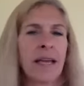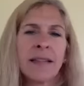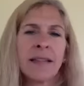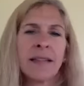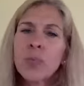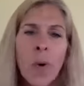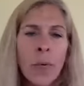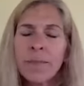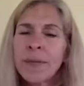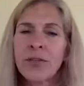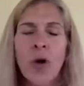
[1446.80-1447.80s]
And that's what
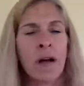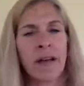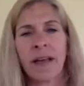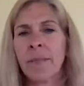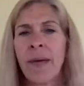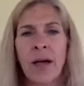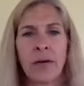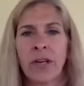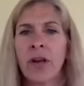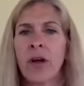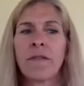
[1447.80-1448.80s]
we've been talking about,
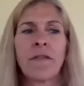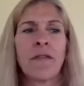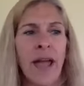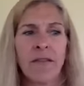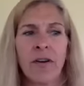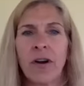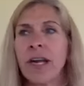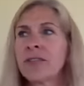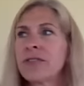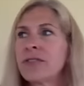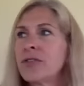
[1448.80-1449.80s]
forever.
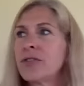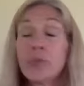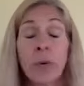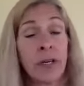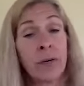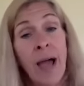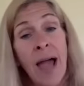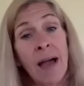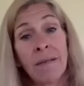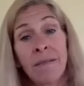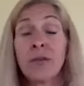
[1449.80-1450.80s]
It's use what you
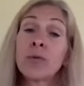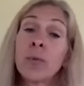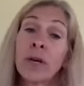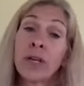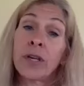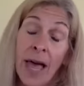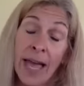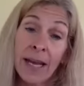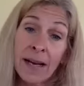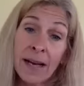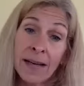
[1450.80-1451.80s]
have, use what you like,
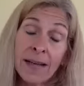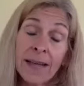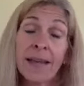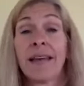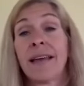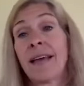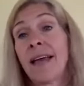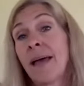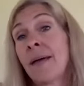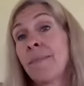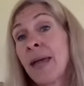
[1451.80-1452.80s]

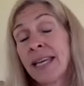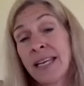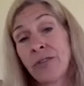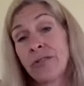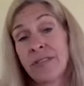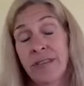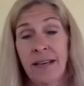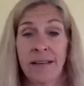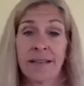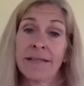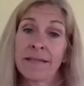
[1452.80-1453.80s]
and make it interesting.
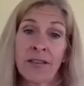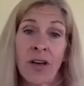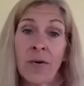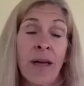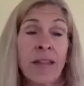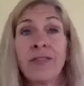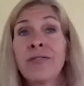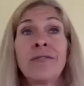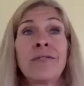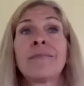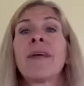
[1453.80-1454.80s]
So, and
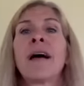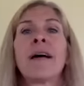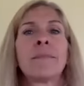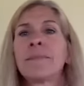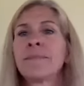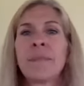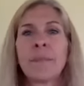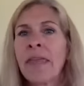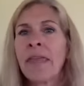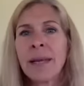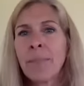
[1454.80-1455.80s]

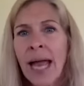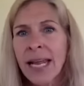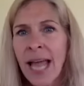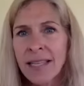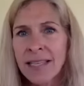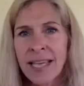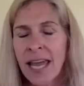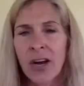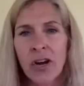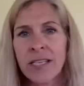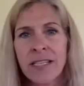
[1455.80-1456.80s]
I think Patty had said it
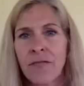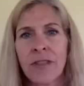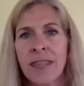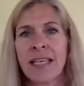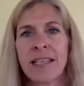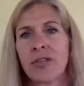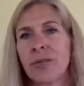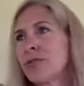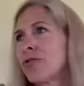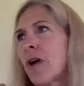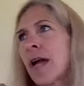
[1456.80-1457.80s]
on a different thing. She
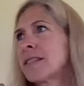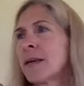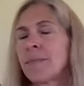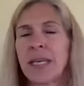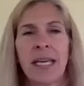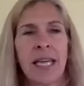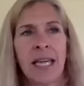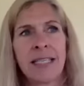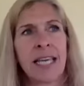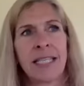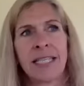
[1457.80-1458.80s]
was trying something.
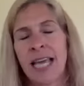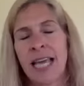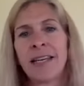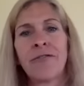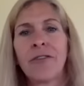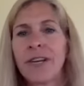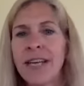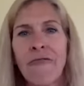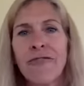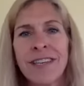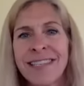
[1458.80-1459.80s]
It tastes different
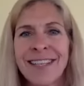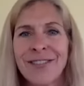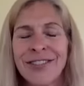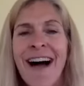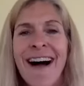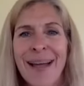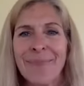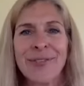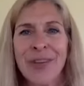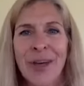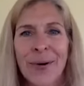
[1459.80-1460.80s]
every single time.
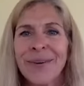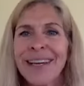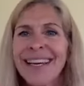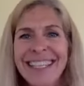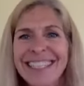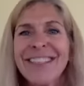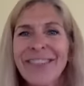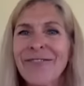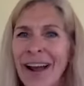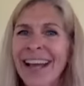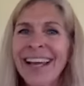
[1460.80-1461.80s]
So you're
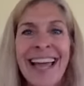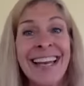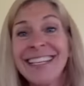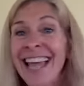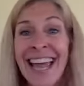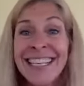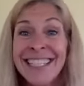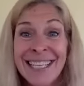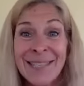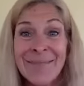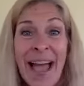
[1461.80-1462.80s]
right. And it
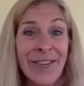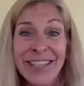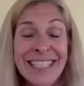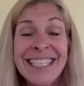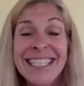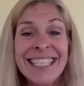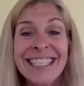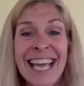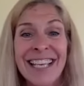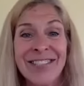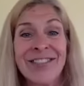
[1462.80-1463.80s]
doesn't matter. It still
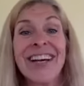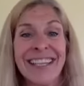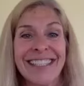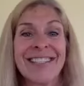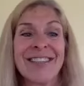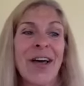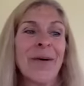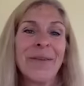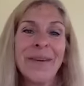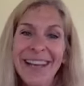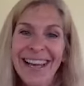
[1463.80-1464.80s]
tastes good.
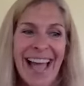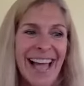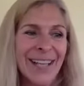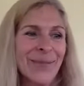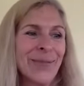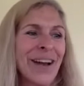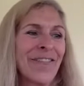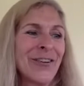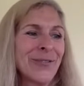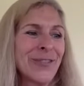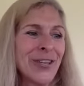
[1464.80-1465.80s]
So it's whatever
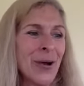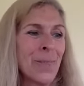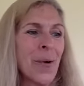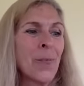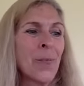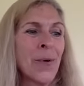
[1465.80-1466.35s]
you do. But